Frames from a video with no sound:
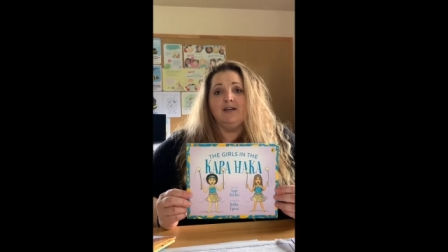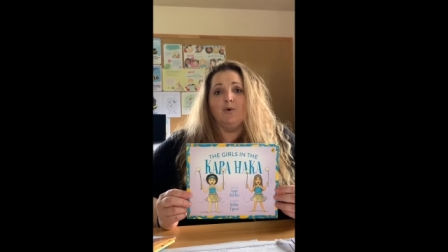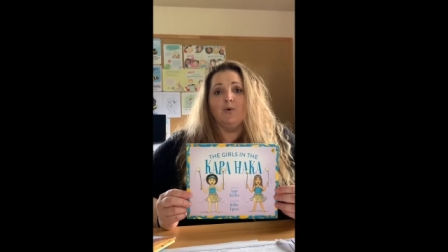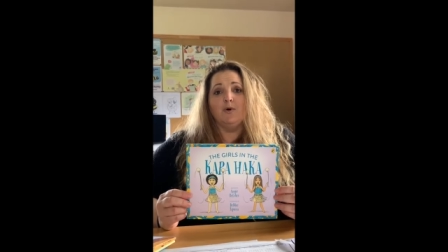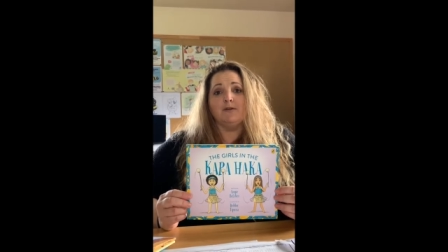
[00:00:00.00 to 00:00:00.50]

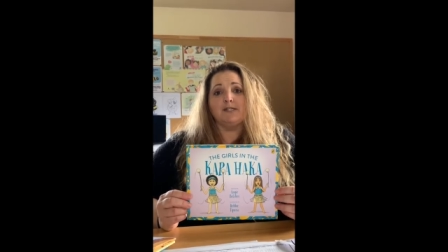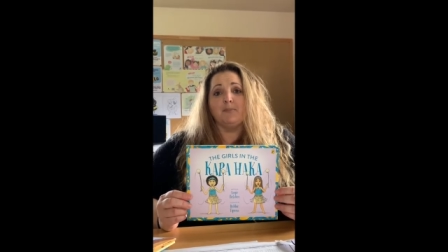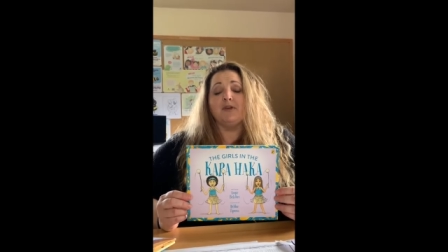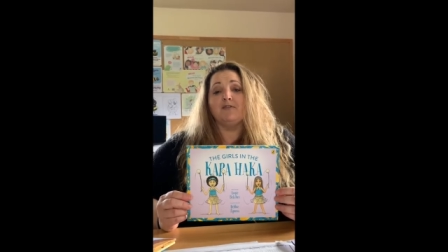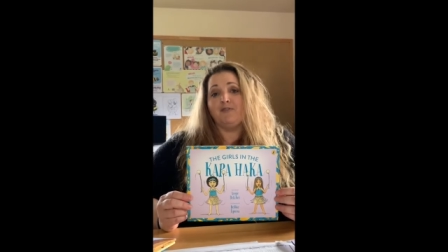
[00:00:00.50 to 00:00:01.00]
or
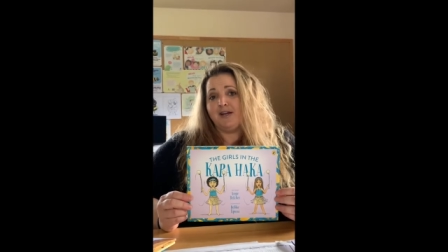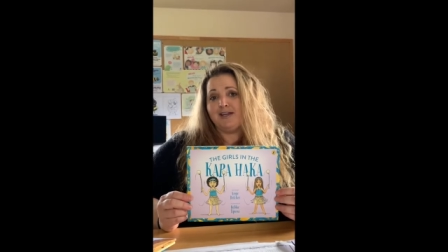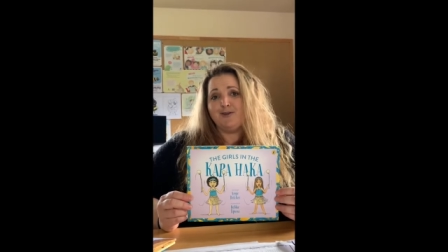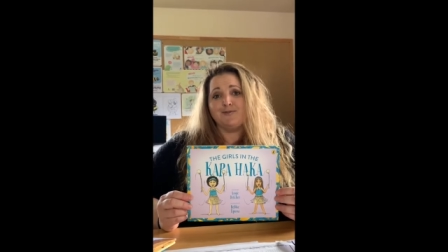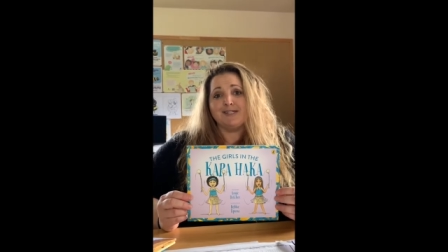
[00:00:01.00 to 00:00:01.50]
something funny
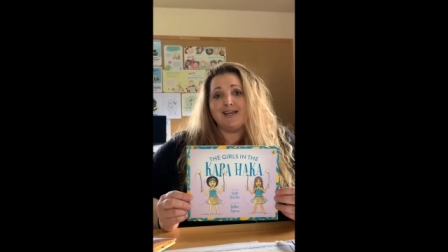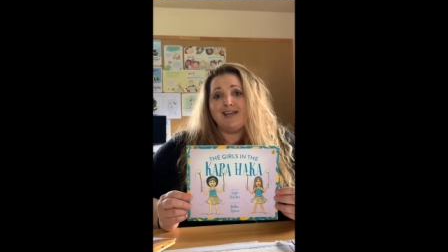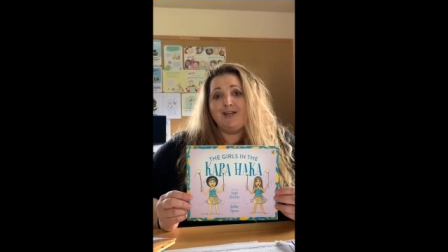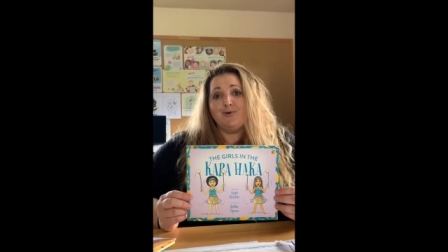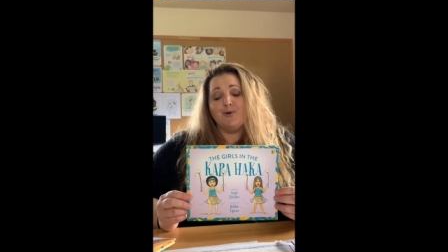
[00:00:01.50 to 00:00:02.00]
you've
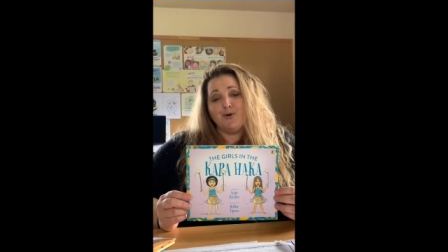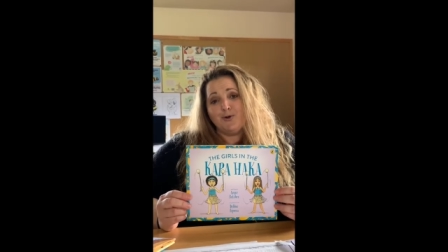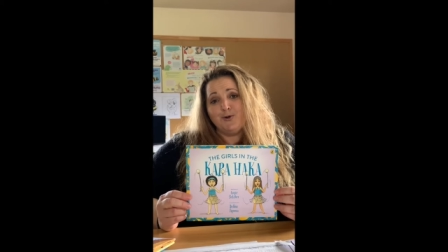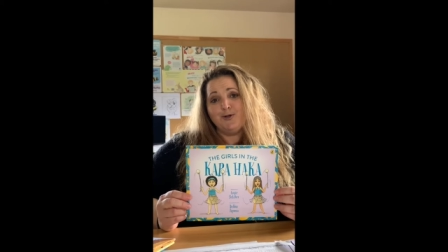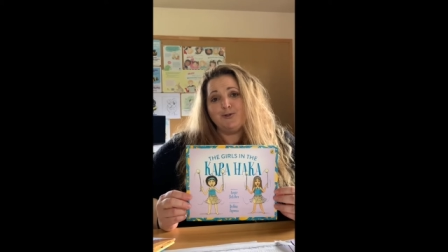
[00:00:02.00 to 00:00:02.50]
seen or
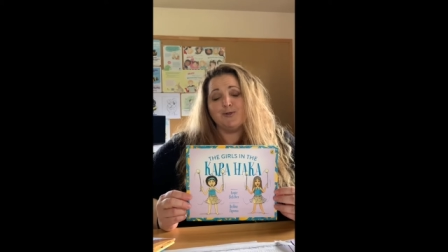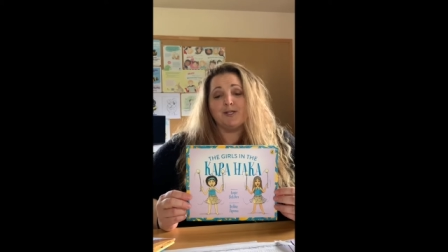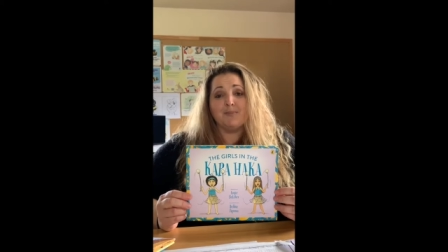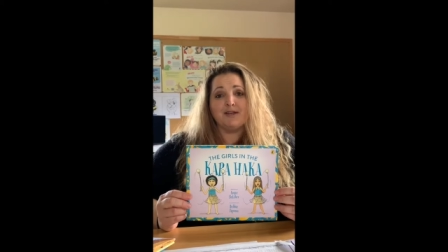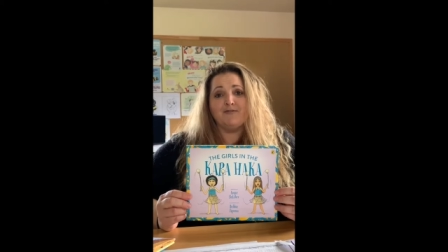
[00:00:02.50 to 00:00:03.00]
heard or
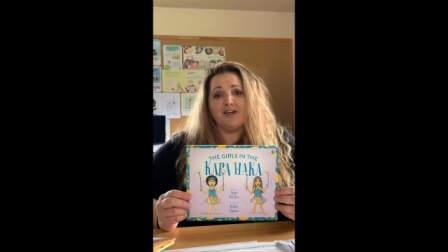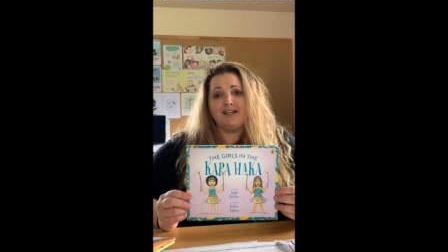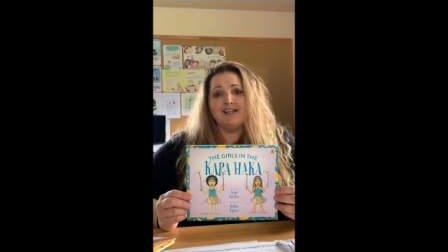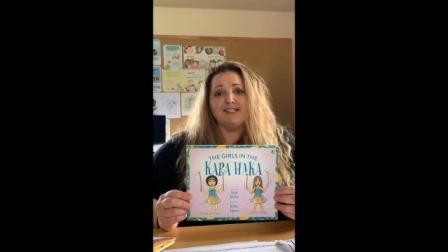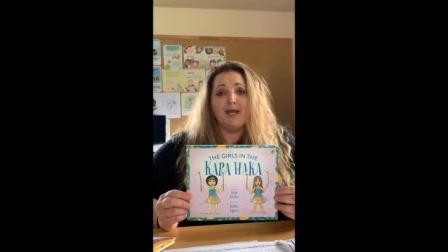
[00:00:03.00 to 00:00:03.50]
something funny
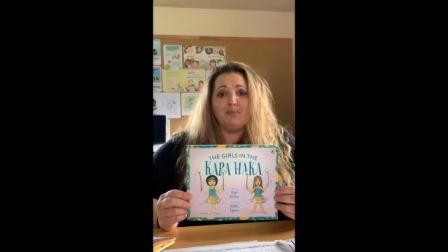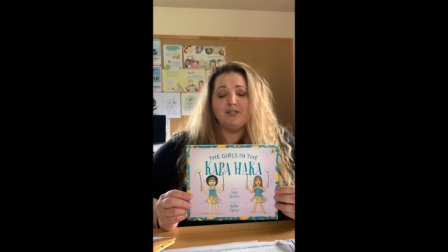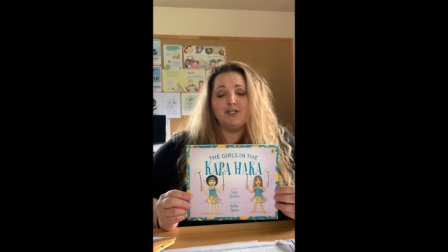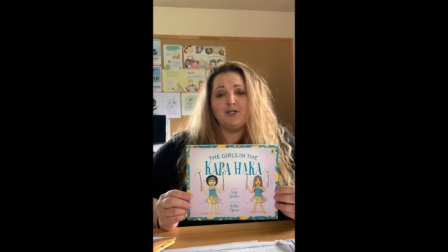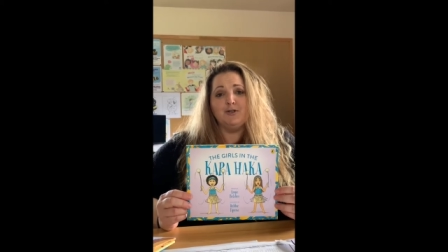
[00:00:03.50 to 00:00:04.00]
that's happened
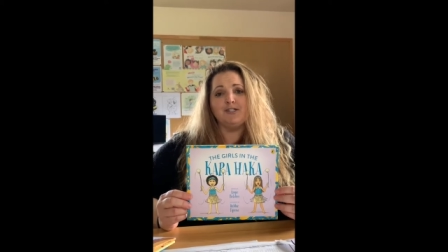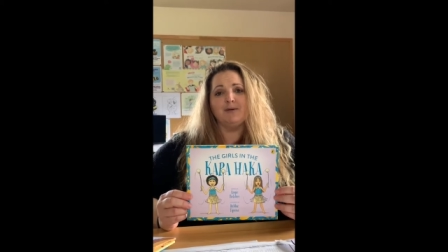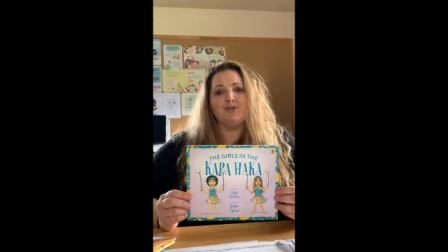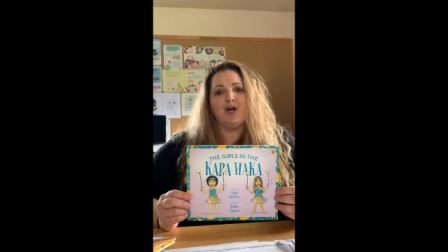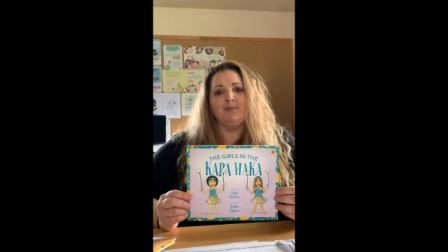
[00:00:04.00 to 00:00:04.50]
to you,
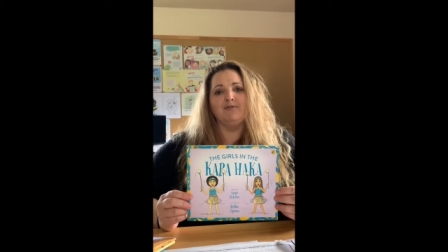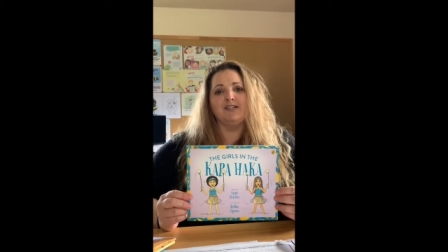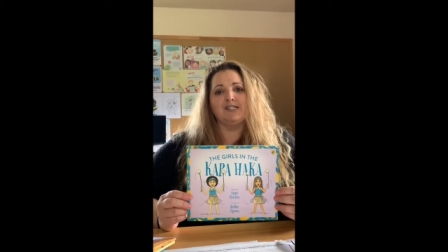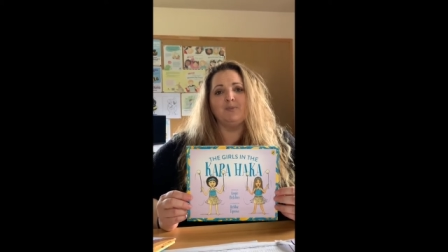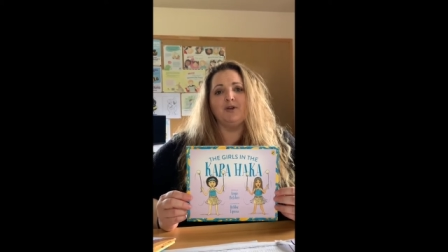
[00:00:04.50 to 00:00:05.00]
some type of
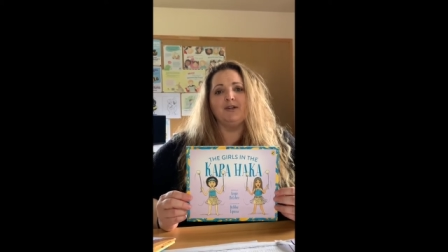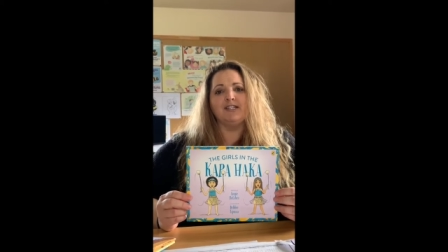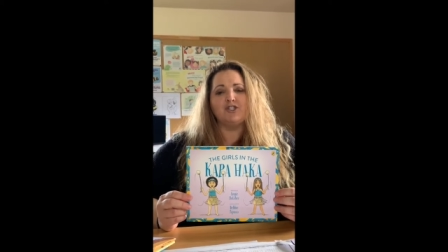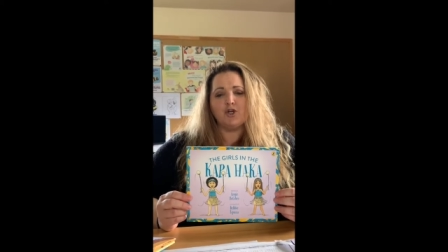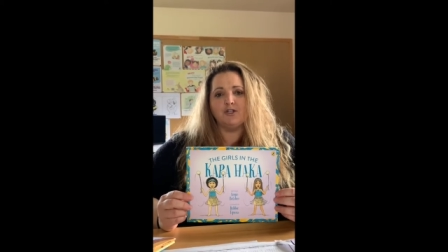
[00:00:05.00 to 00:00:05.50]

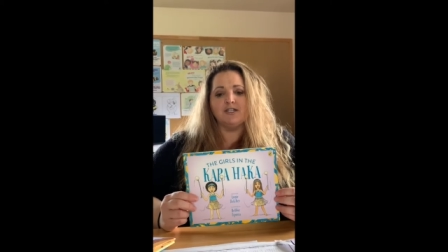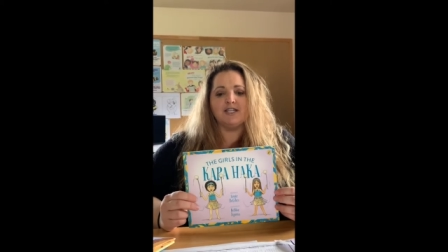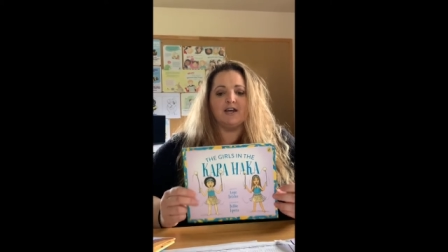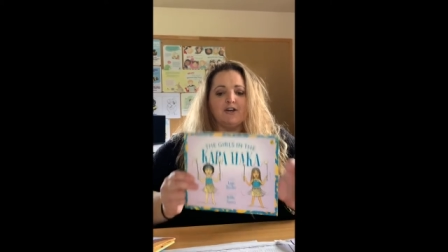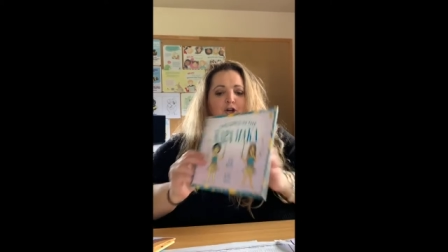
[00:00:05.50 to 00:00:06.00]
experience, jot it
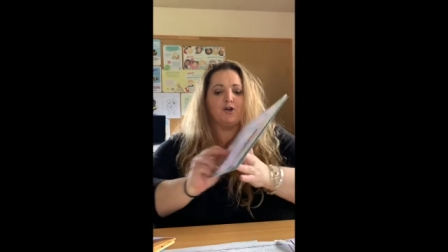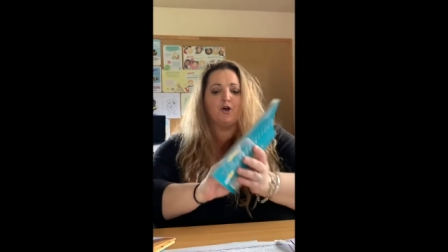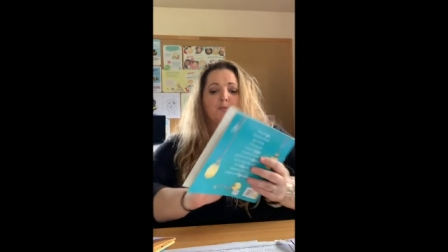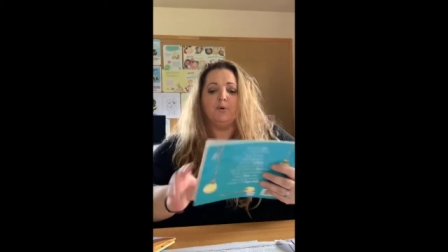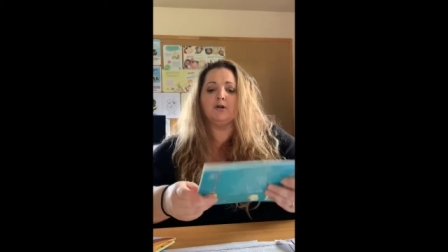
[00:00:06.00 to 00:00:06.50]
down in a
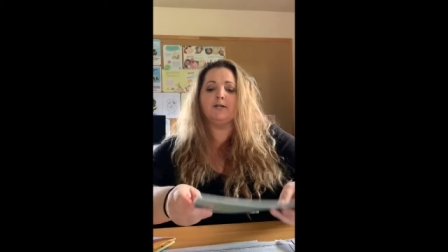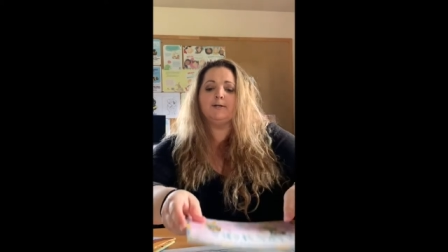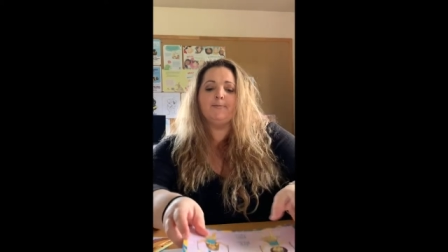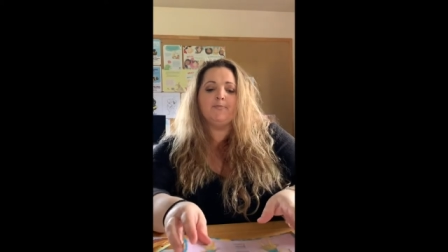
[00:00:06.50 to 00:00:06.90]
notebook.